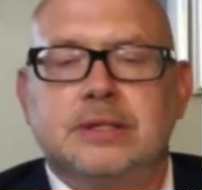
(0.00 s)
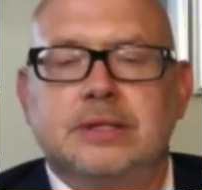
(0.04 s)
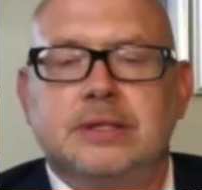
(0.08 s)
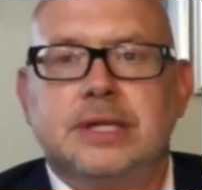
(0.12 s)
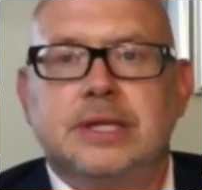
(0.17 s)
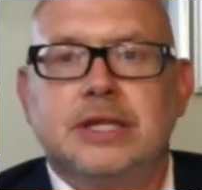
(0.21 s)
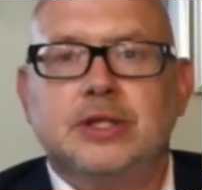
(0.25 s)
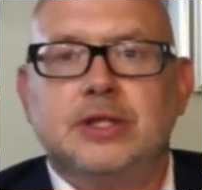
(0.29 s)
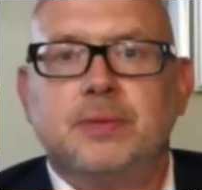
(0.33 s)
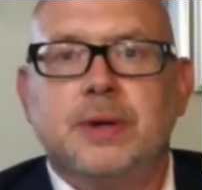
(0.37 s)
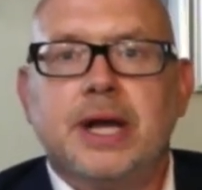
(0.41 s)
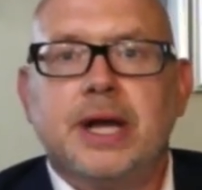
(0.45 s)

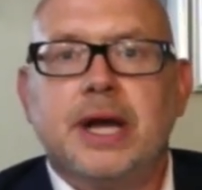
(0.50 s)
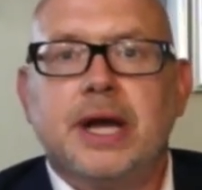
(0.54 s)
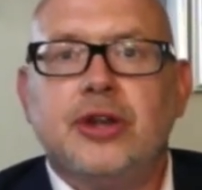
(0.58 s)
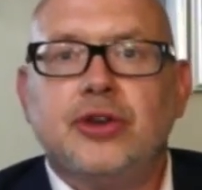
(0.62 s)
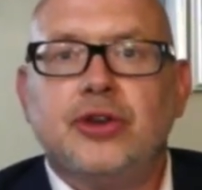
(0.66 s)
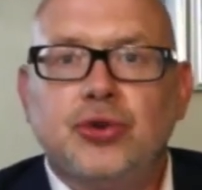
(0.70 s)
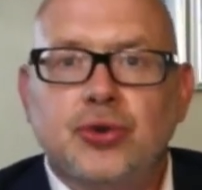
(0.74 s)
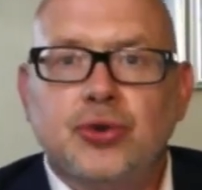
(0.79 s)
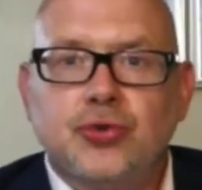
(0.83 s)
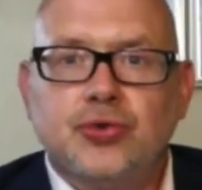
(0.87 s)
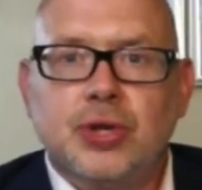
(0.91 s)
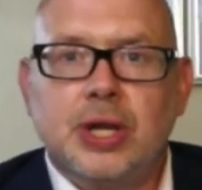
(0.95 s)
since we can
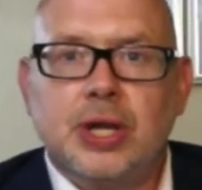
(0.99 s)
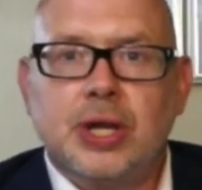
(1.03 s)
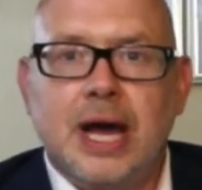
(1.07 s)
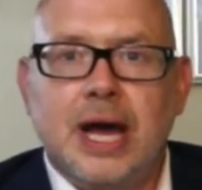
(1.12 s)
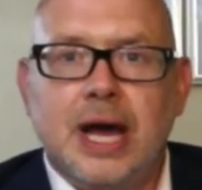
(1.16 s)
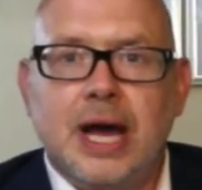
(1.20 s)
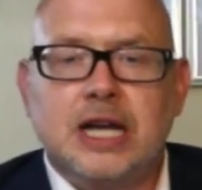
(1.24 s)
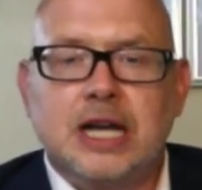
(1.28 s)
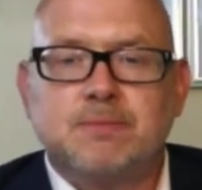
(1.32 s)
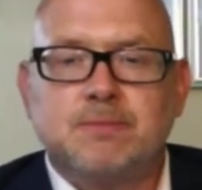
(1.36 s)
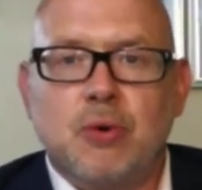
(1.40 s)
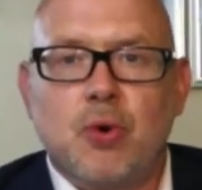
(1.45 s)

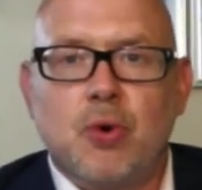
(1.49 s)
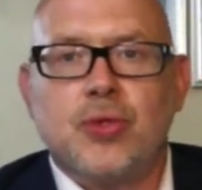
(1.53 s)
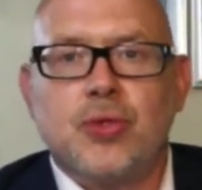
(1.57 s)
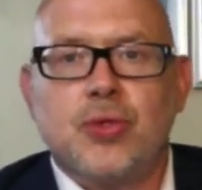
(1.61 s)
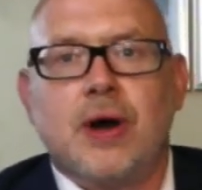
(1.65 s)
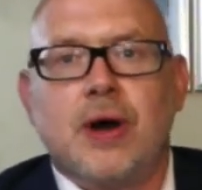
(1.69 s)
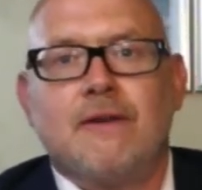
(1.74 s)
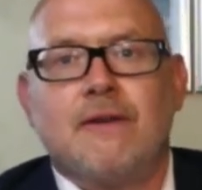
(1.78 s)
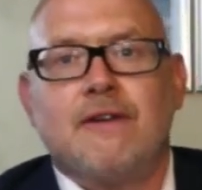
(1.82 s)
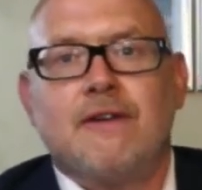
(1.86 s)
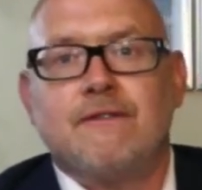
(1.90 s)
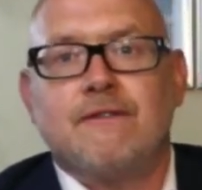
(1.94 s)
utilize both
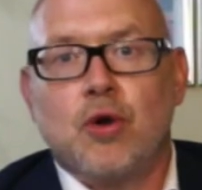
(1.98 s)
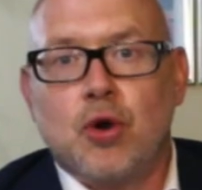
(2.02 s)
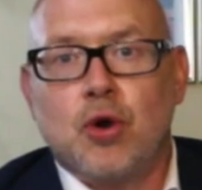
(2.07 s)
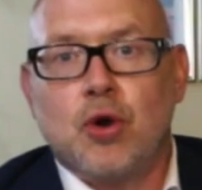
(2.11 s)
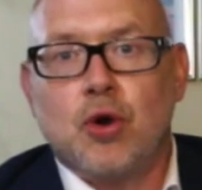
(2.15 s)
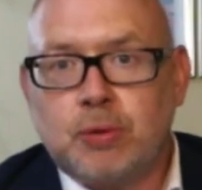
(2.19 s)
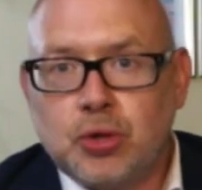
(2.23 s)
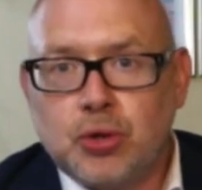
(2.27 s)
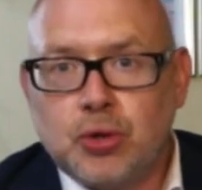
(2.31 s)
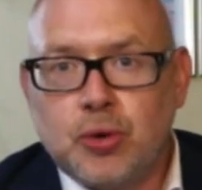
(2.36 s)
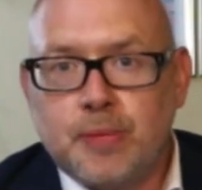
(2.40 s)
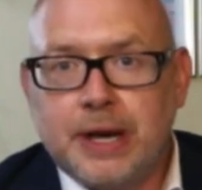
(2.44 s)
our
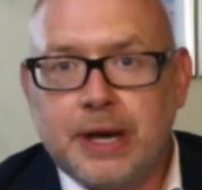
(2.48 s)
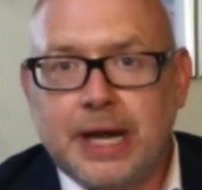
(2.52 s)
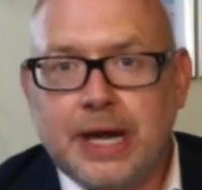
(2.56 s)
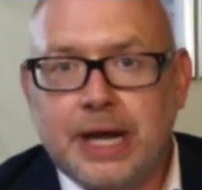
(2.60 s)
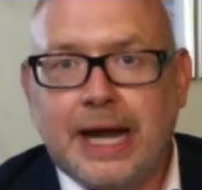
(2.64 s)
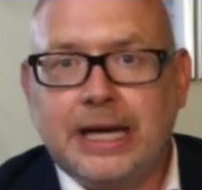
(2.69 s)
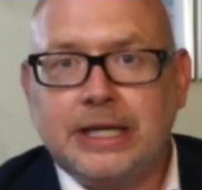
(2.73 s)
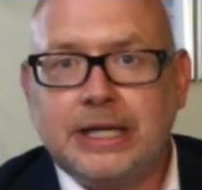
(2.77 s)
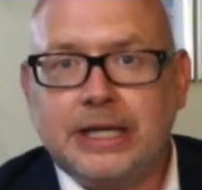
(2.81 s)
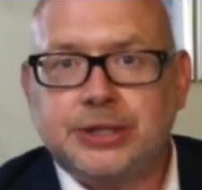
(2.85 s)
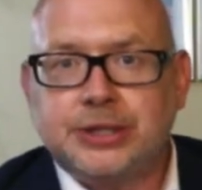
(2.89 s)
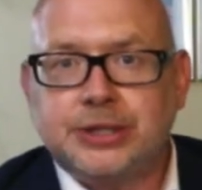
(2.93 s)
verbal
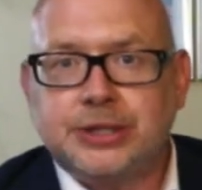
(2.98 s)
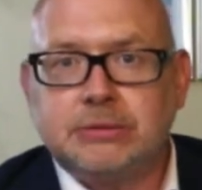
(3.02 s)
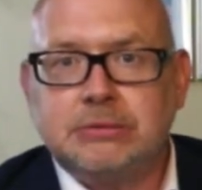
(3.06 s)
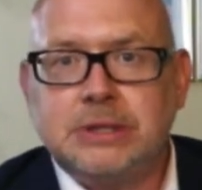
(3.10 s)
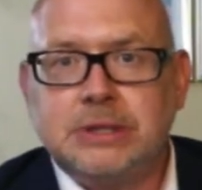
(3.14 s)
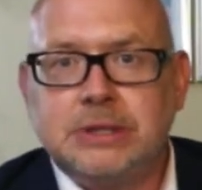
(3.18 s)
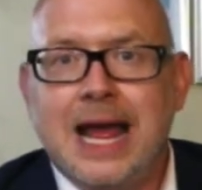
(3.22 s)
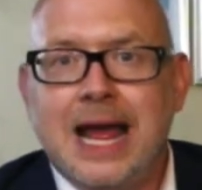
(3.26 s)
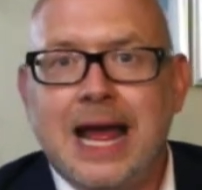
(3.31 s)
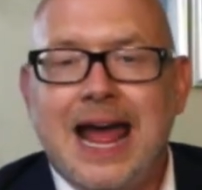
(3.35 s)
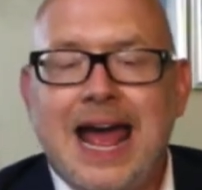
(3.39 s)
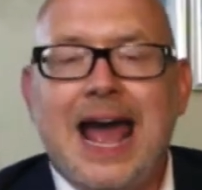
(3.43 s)

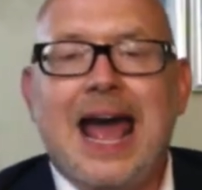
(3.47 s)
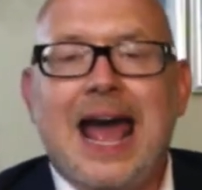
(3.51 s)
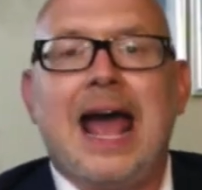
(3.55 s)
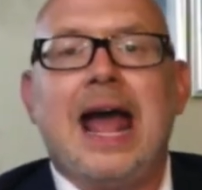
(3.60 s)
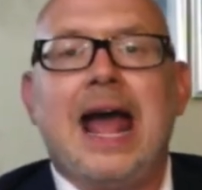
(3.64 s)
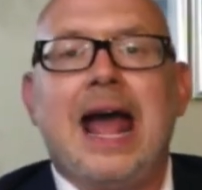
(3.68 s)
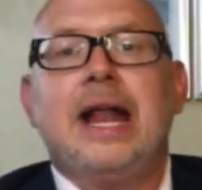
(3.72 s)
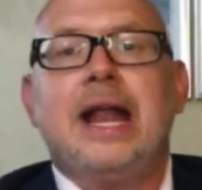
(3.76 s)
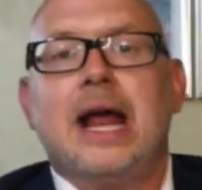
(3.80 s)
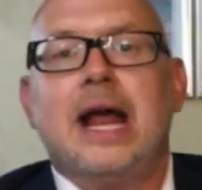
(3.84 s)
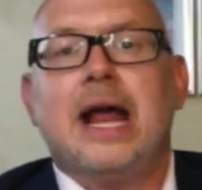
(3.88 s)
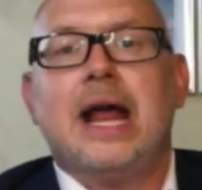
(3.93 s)
communication
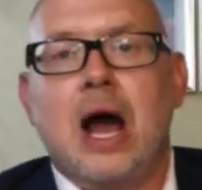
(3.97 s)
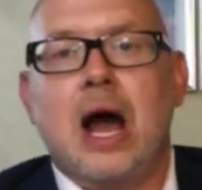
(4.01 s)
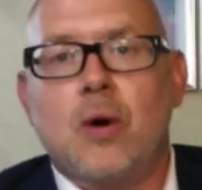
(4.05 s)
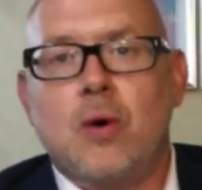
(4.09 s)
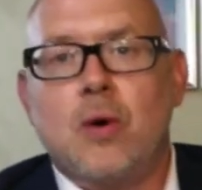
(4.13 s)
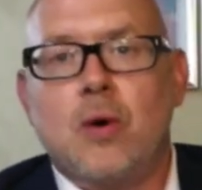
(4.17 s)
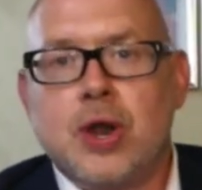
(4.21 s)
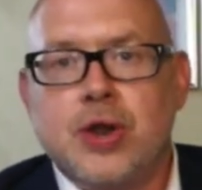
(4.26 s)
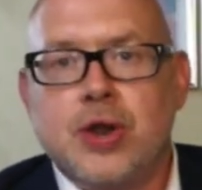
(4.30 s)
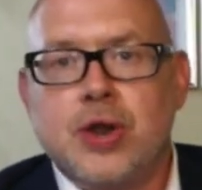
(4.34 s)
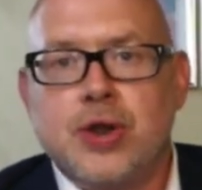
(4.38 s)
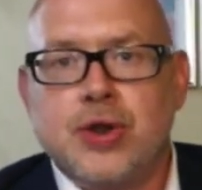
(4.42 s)
and
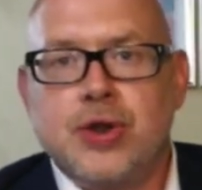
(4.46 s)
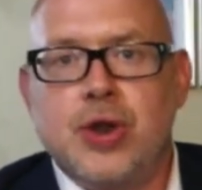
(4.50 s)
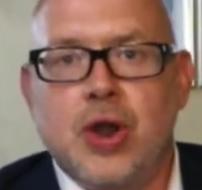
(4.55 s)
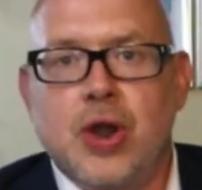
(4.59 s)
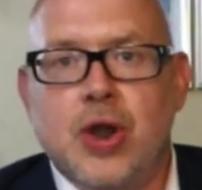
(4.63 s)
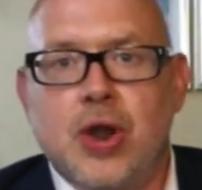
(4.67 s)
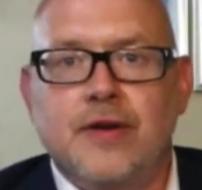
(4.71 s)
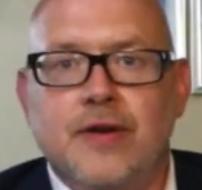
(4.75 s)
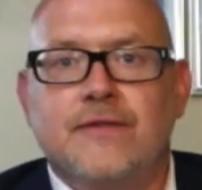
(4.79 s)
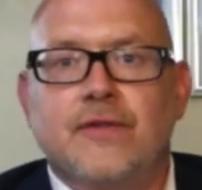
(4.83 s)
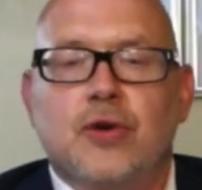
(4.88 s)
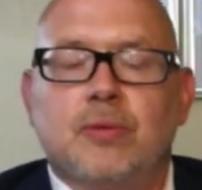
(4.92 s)
our
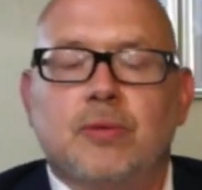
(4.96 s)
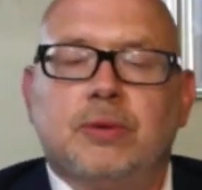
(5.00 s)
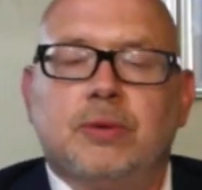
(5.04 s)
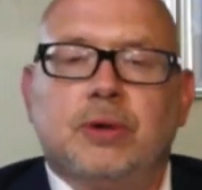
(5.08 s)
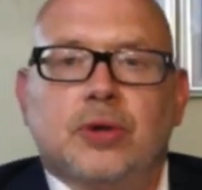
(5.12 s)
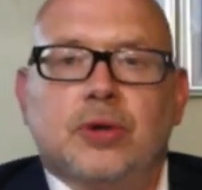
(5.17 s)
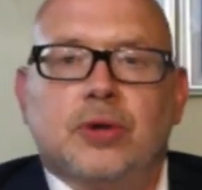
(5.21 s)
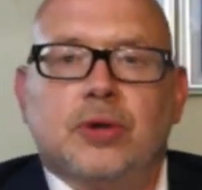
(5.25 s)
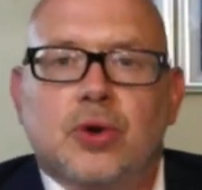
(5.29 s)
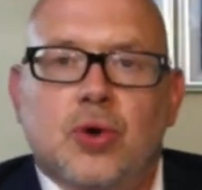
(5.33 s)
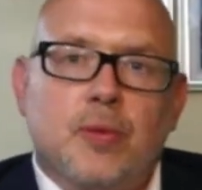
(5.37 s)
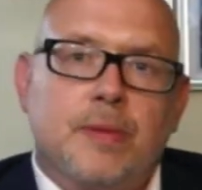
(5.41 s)
nonverbal
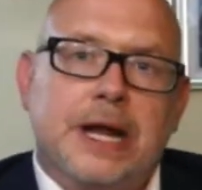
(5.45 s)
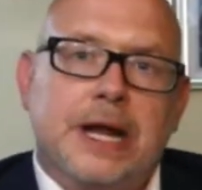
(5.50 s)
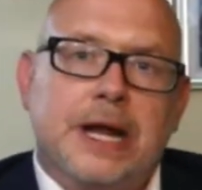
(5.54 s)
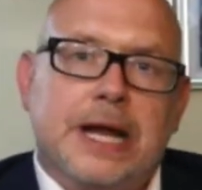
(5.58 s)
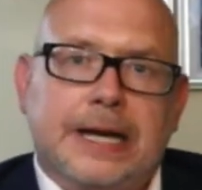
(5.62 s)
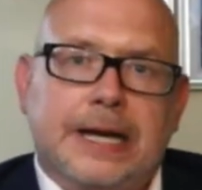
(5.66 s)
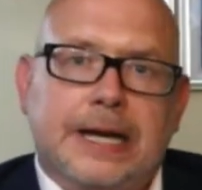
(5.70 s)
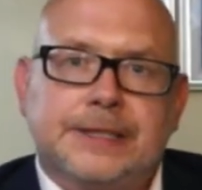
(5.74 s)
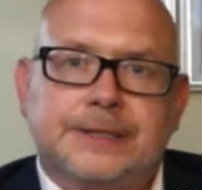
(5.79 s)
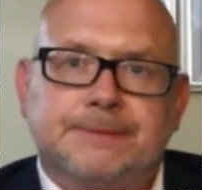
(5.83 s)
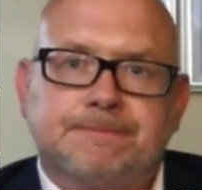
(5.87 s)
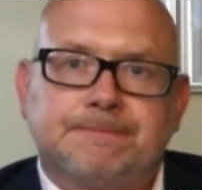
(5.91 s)

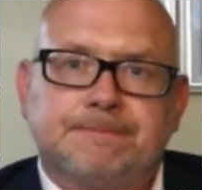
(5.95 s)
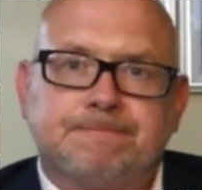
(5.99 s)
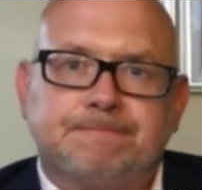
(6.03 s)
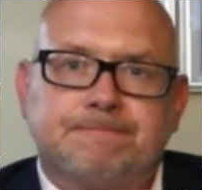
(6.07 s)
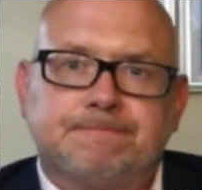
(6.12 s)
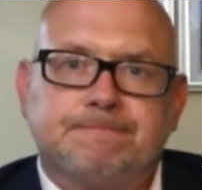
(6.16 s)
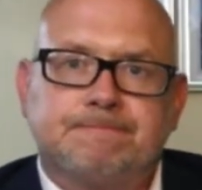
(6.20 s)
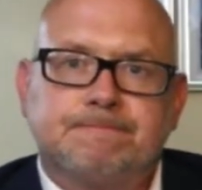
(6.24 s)
communication.